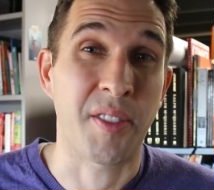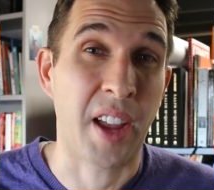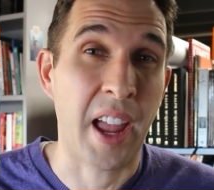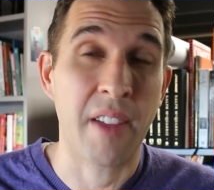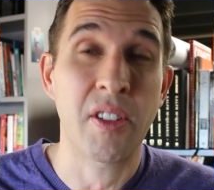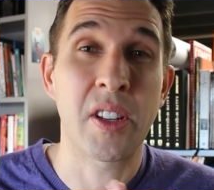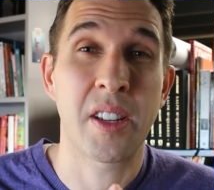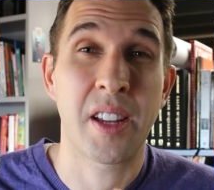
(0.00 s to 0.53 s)
If I
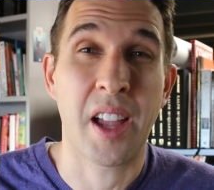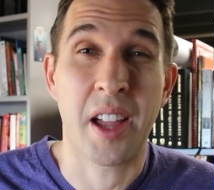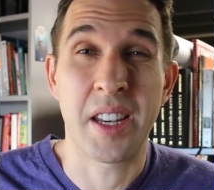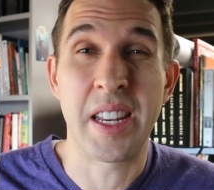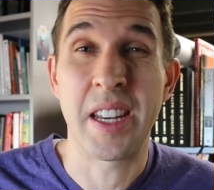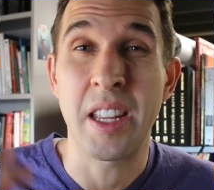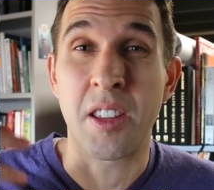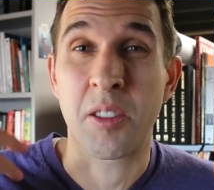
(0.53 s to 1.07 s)
haven't
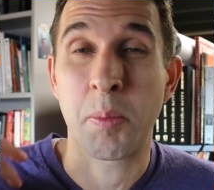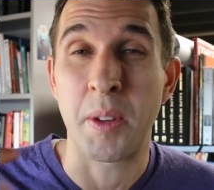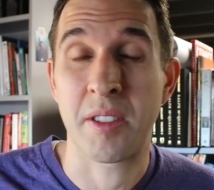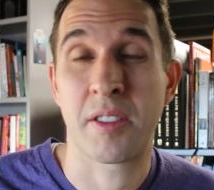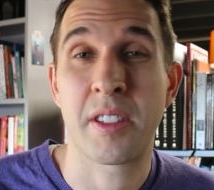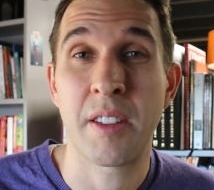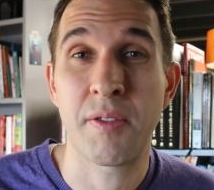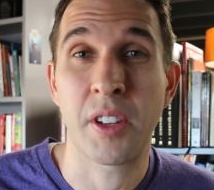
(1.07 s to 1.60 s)
gotten any
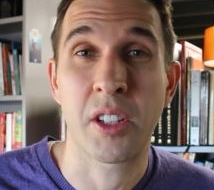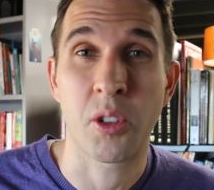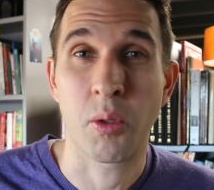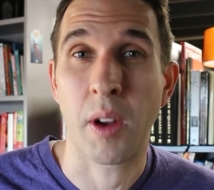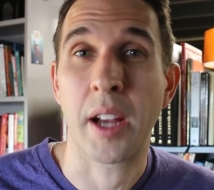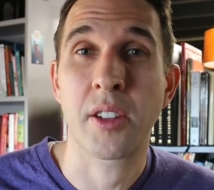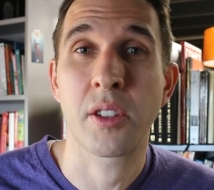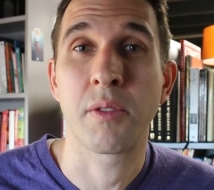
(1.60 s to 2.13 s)
specific
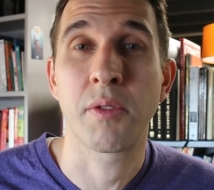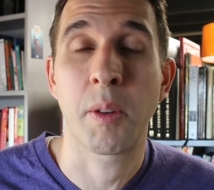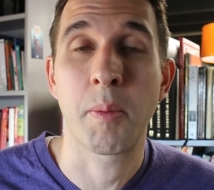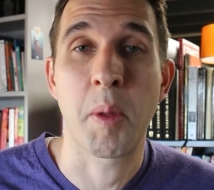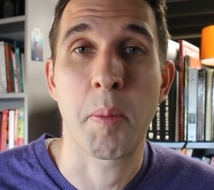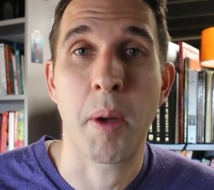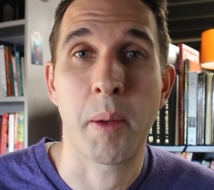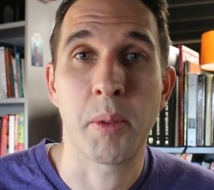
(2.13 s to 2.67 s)
direction from
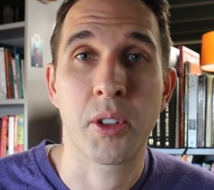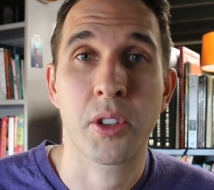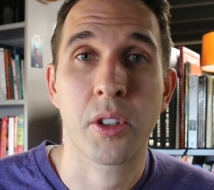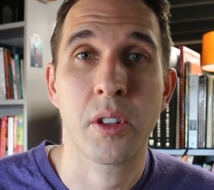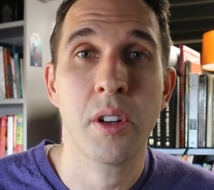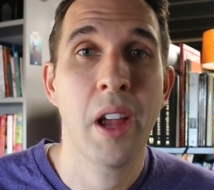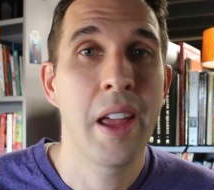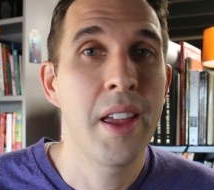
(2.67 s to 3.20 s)
the
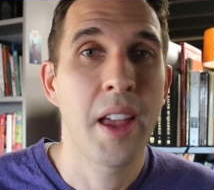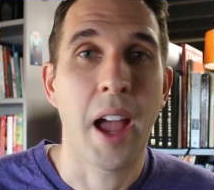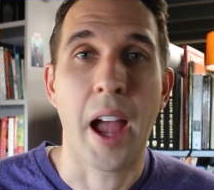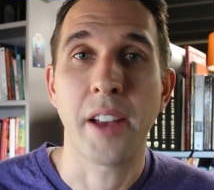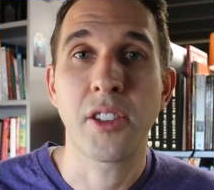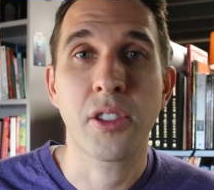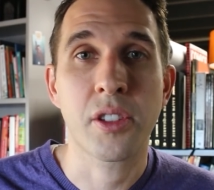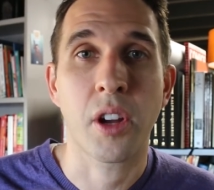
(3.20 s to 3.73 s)
publisher,
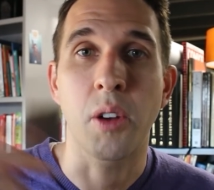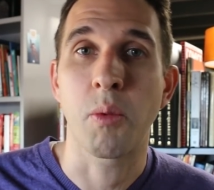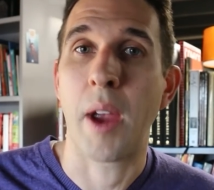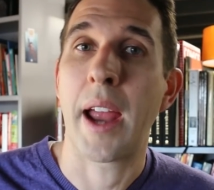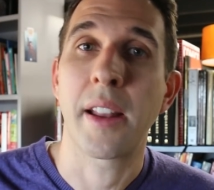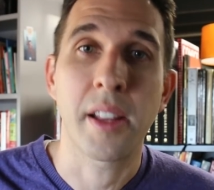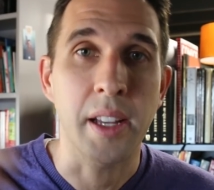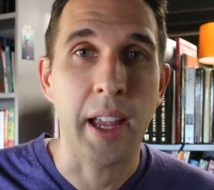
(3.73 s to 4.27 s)
I just start
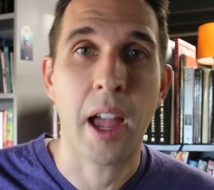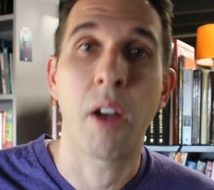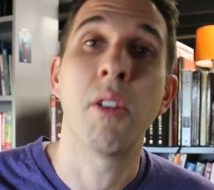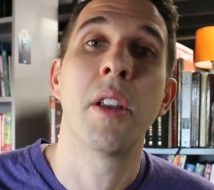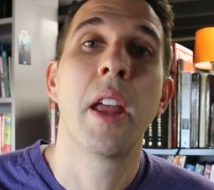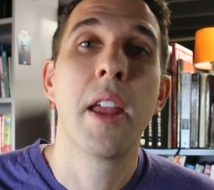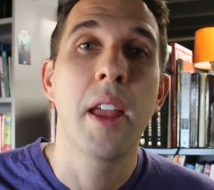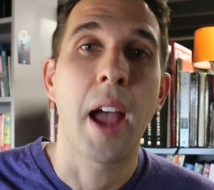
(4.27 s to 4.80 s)
rattling
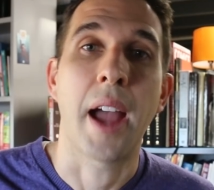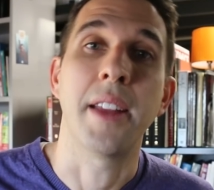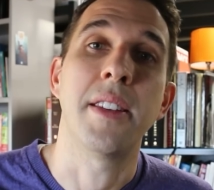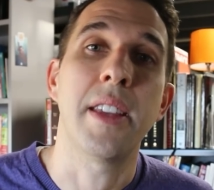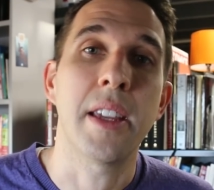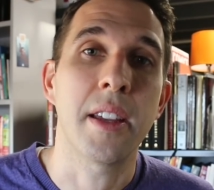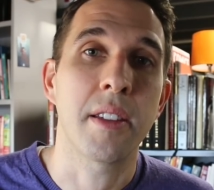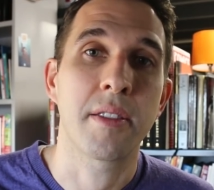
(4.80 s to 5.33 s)
out
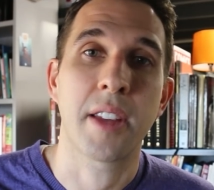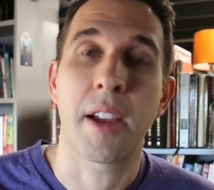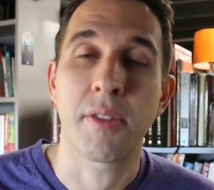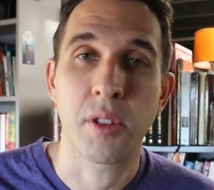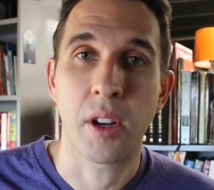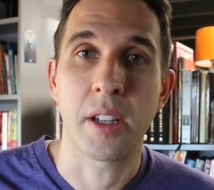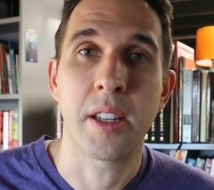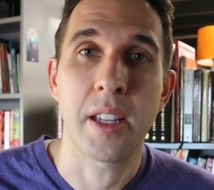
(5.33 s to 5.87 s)
ideas
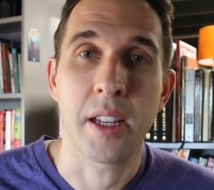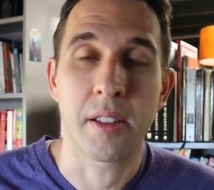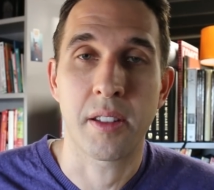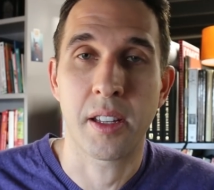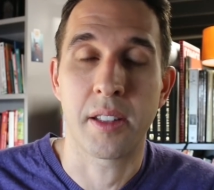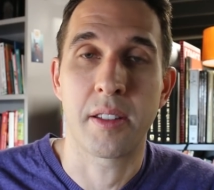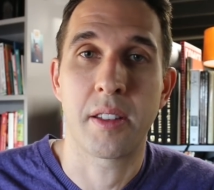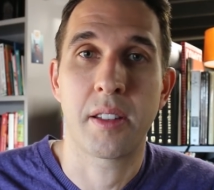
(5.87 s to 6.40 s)
after idea
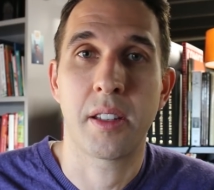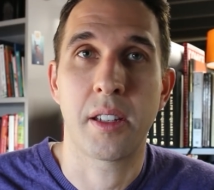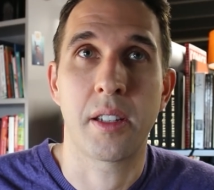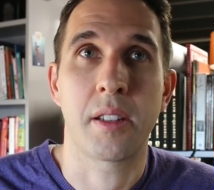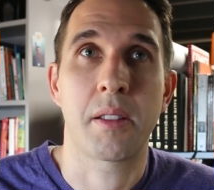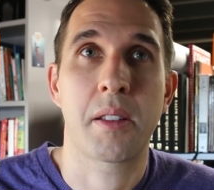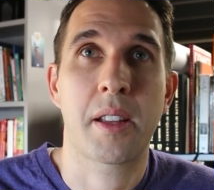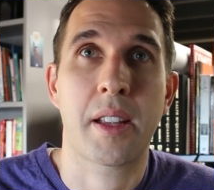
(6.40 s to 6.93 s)

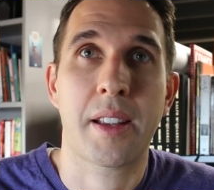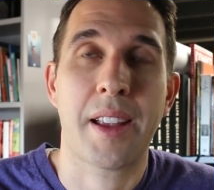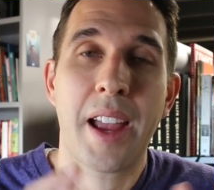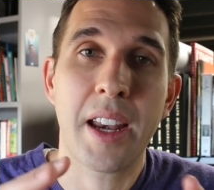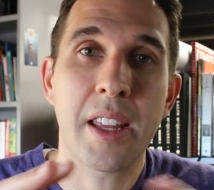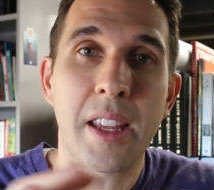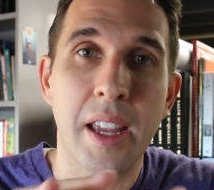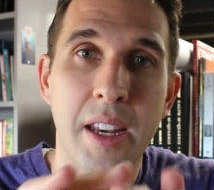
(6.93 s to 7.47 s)
to
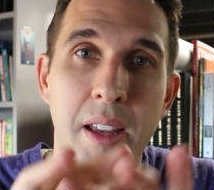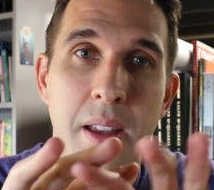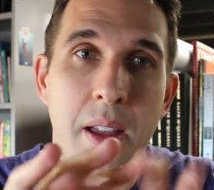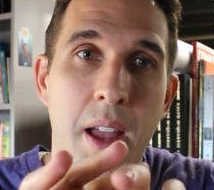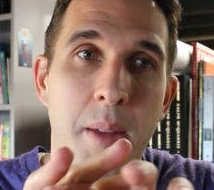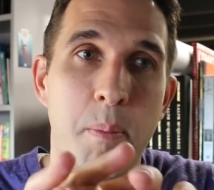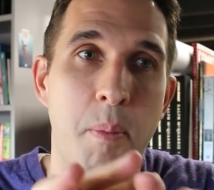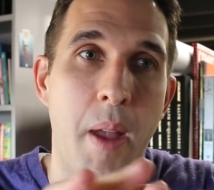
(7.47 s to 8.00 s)
kind of get
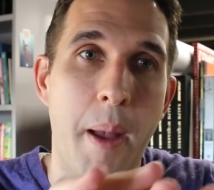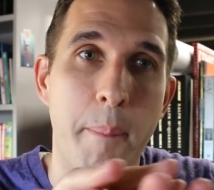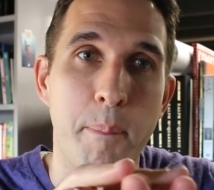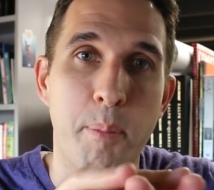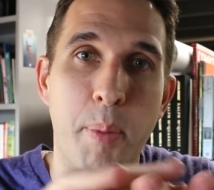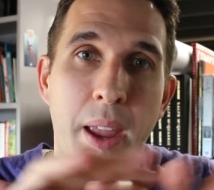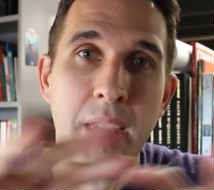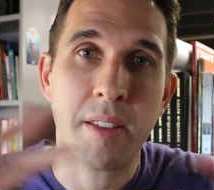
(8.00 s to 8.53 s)
a
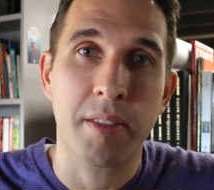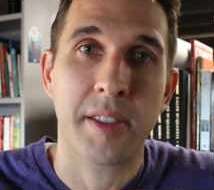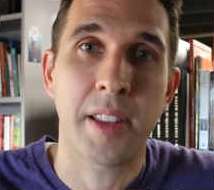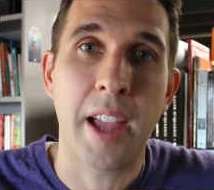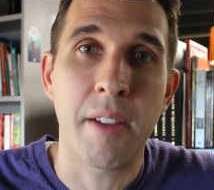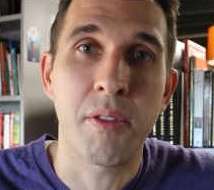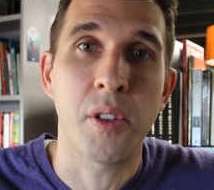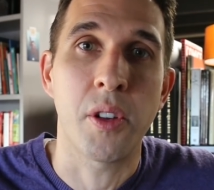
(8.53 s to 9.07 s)
base
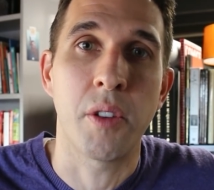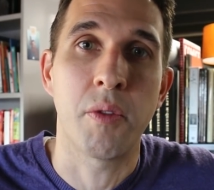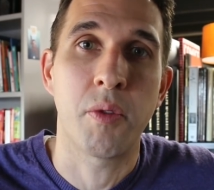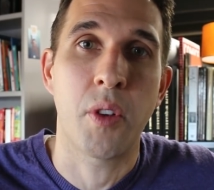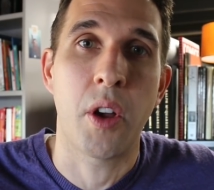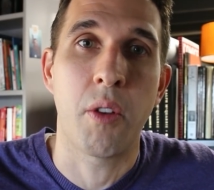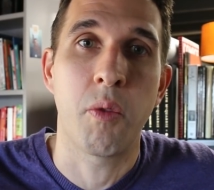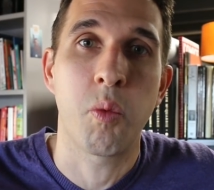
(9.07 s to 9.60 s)
level
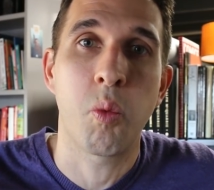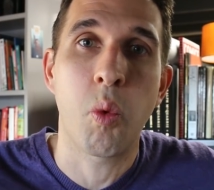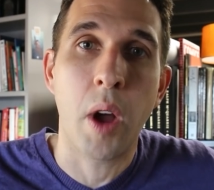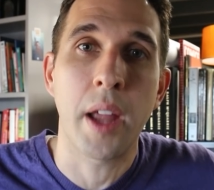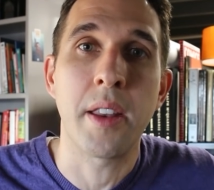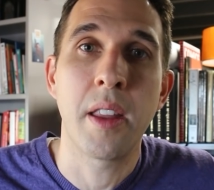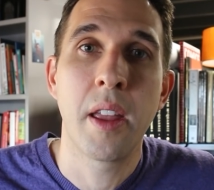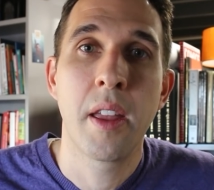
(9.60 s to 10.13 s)
of
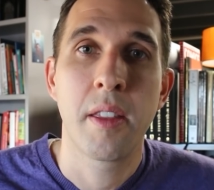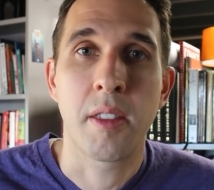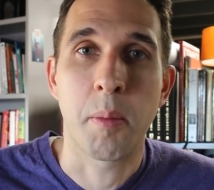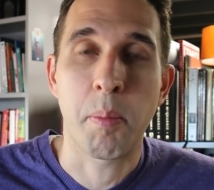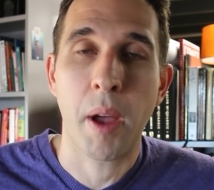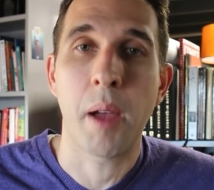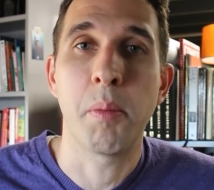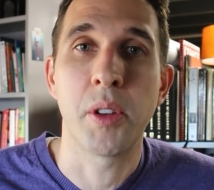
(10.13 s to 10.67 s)
what the
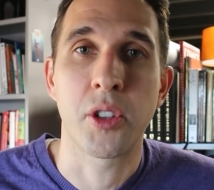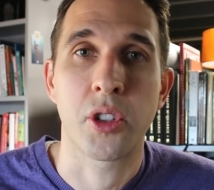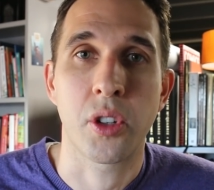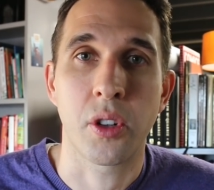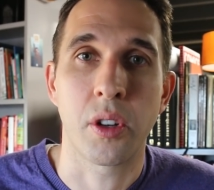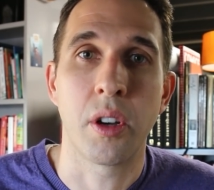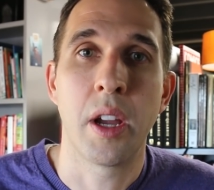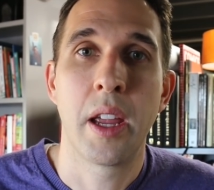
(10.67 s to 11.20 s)

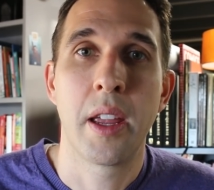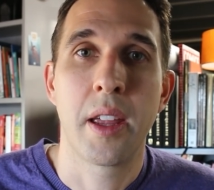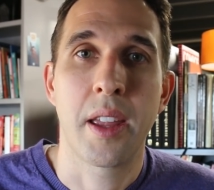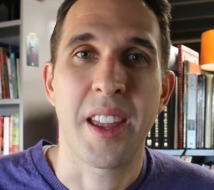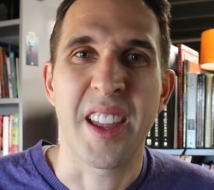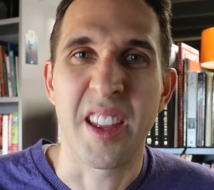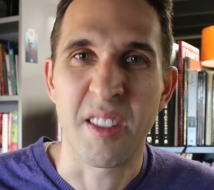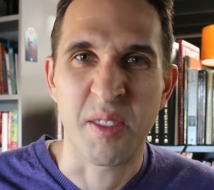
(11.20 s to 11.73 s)
publisher
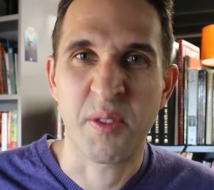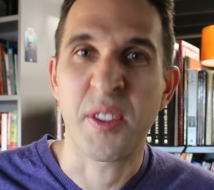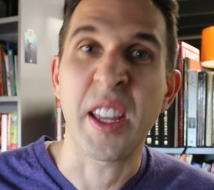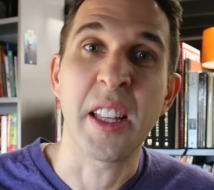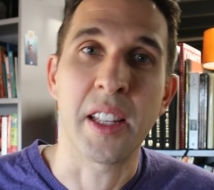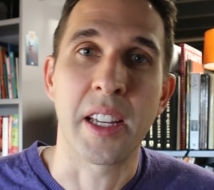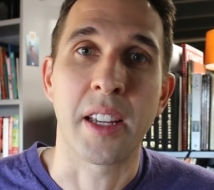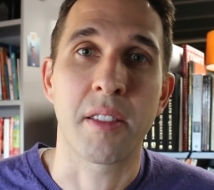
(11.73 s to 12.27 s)
is
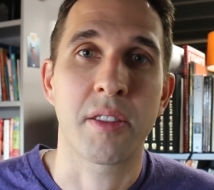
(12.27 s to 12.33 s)
feeling.